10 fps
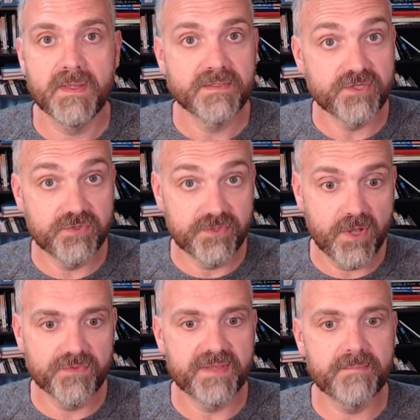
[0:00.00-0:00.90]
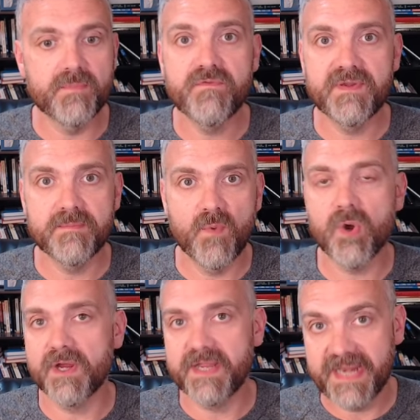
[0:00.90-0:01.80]
Did you know that moving
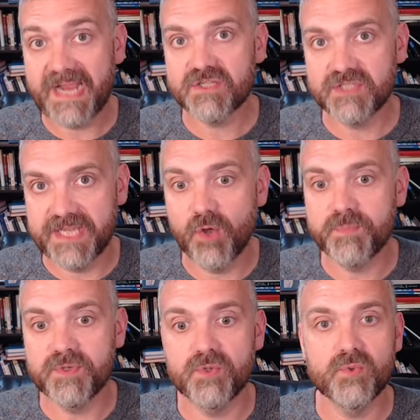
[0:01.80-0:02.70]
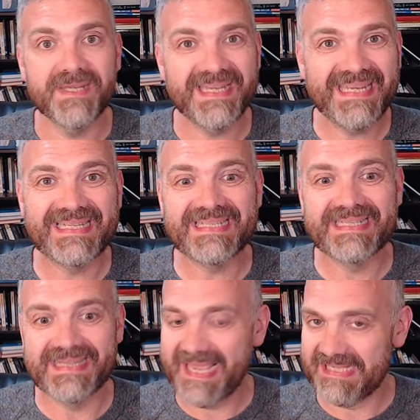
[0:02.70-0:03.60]
more can actually help you eat
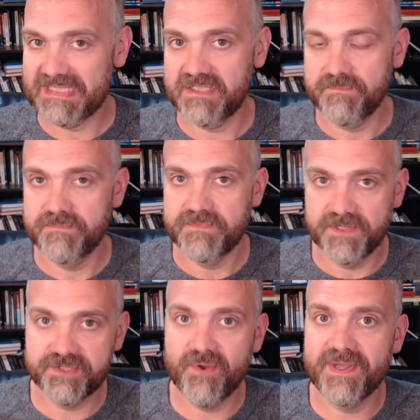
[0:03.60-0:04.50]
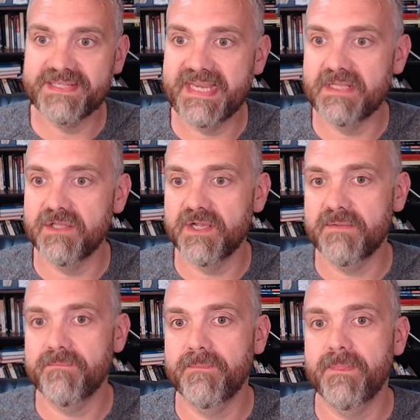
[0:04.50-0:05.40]
less? So let's go ahead and take a look.
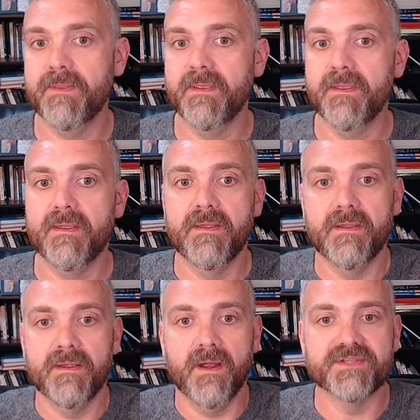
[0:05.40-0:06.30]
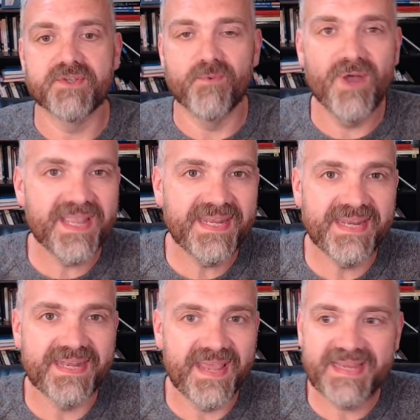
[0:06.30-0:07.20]
All right, so what can a
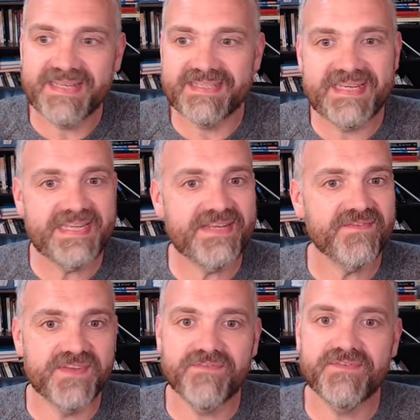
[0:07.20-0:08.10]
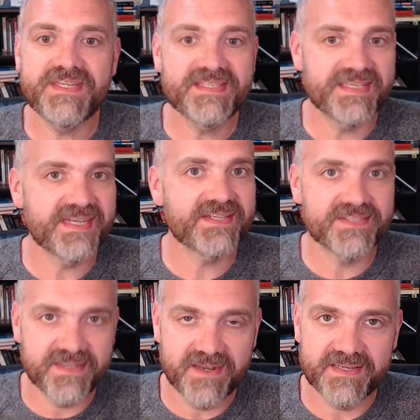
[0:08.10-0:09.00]
1956
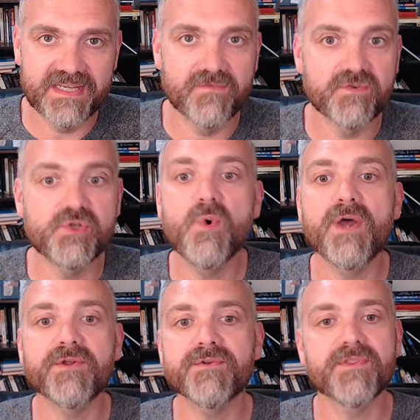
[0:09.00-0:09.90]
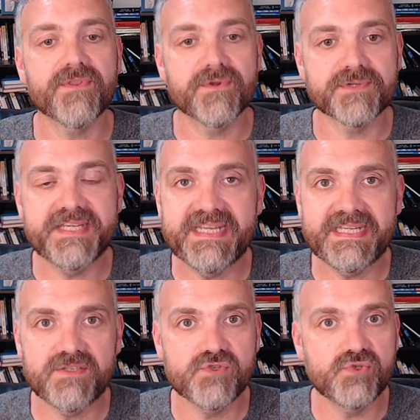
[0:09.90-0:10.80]
study of
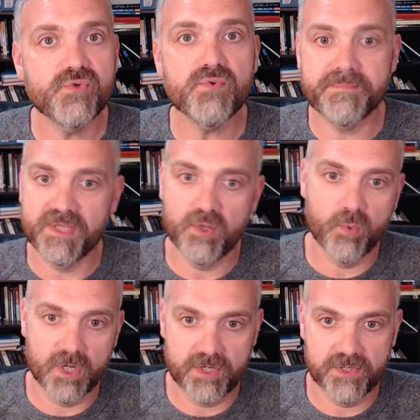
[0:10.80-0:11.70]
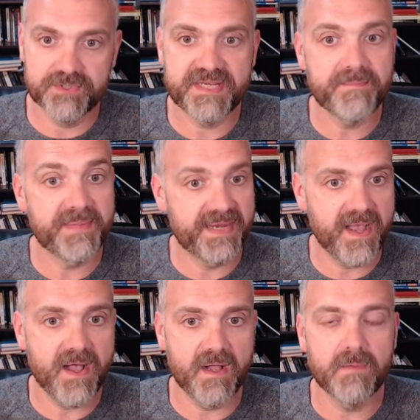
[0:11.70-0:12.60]
213 jute mill workers in
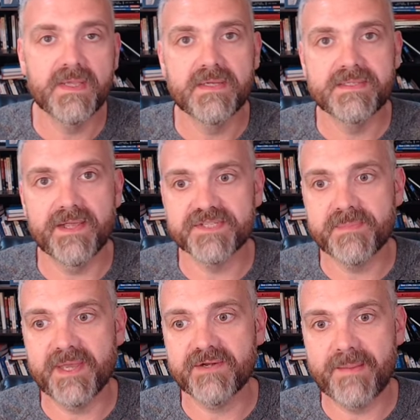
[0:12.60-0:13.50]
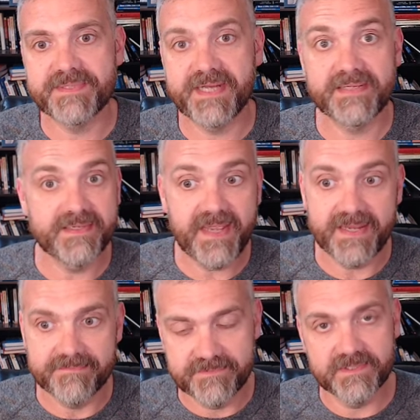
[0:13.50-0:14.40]
Bengal tell us about our appetite
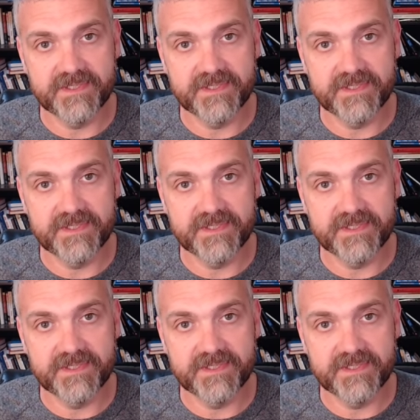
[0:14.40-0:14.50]
today? Well,